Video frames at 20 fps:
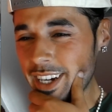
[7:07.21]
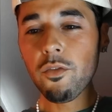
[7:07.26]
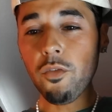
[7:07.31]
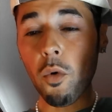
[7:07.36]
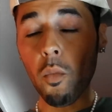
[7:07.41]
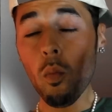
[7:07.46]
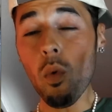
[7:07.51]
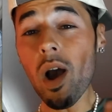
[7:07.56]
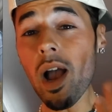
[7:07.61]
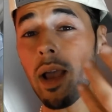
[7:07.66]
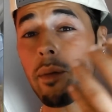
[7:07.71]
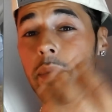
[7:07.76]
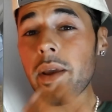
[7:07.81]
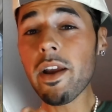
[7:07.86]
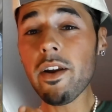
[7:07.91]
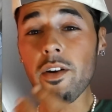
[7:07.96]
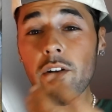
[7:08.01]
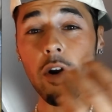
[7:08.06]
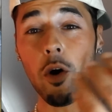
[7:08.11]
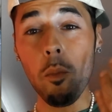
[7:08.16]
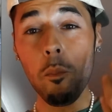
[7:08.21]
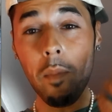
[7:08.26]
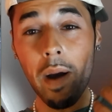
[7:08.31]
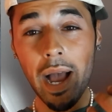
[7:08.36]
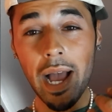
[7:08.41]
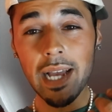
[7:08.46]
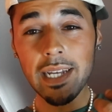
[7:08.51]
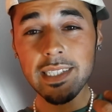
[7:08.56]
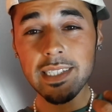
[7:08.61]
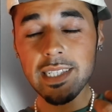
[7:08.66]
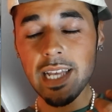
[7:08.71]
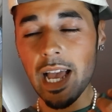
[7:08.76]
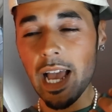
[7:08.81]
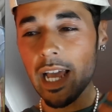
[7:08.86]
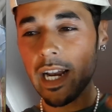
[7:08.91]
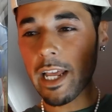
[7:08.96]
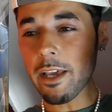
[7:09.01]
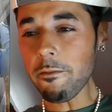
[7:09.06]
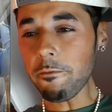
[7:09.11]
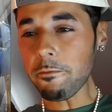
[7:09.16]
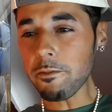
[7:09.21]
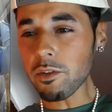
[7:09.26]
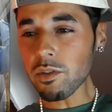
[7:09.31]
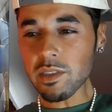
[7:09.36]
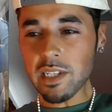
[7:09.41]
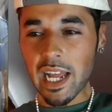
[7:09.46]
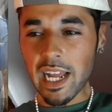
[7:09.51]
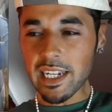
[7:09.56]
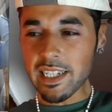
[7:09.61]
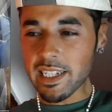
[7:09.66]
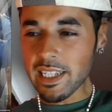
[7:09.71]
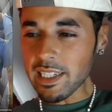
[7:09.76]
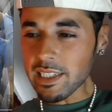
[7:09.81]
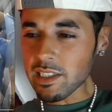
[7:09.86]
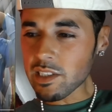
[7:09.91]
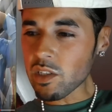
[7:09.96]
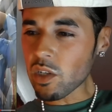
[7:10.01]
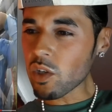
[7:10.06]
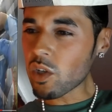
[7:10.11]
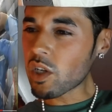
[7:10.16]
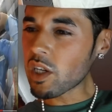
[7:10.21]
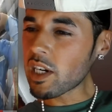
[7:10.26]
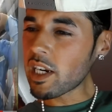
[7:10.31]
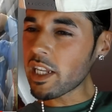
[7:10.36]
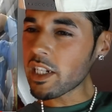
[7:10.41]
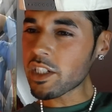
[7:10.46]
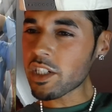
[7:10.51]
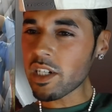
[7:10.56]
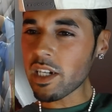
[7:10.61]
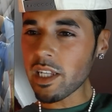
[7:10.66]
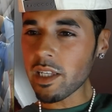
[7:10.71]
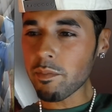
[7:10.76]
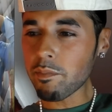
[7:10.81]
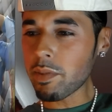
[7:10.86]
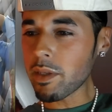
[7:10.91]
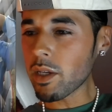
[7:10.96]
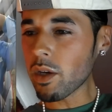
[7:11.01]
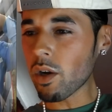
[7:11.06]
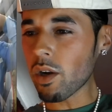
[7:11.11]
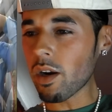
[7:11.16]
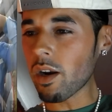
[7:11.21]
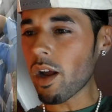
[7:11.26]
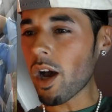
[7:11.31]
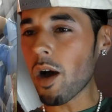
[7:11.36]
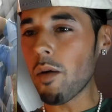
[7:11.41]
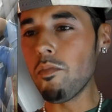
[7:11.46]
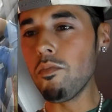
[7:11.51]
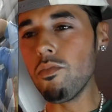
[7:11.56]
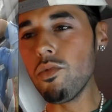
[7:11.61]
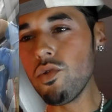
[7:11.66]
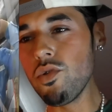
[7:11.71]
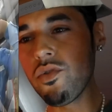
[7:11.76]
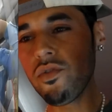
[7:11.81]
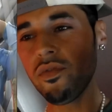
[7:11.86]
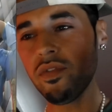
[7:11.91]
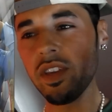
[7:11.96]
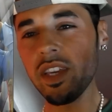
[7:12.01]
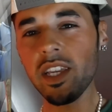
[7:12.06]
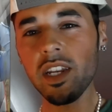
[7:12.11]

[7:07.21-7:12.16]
From what I'm hearing on my side, it feels like this song could literally be on a movie.